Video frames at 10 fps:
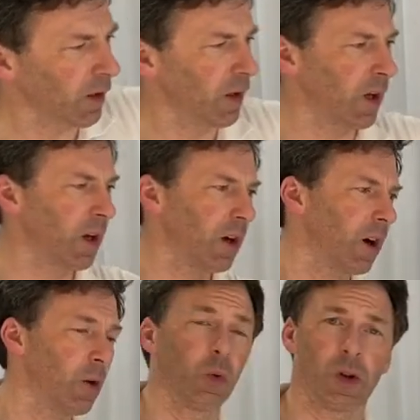
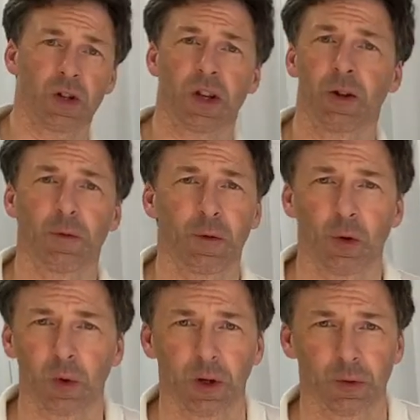I always stay on
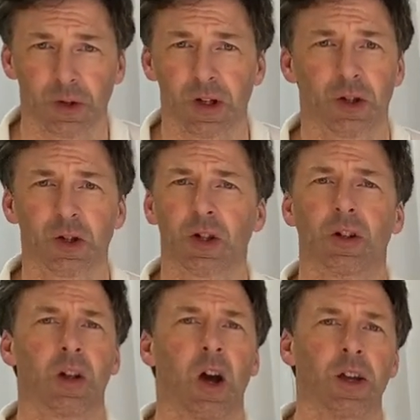4 wheels. It just
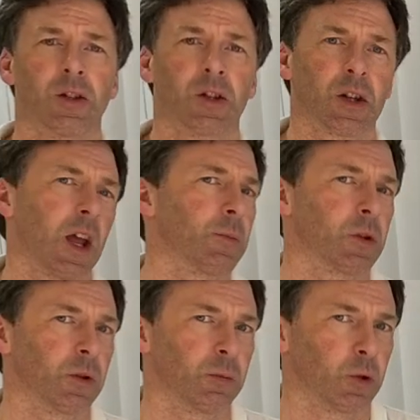glides, it's
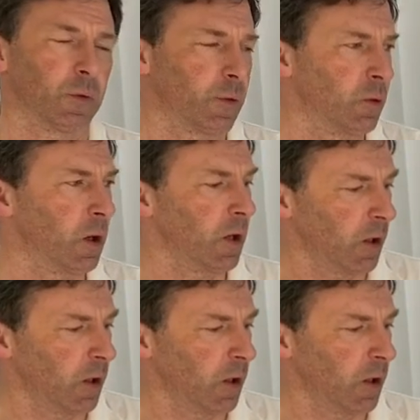absolutely beautiful.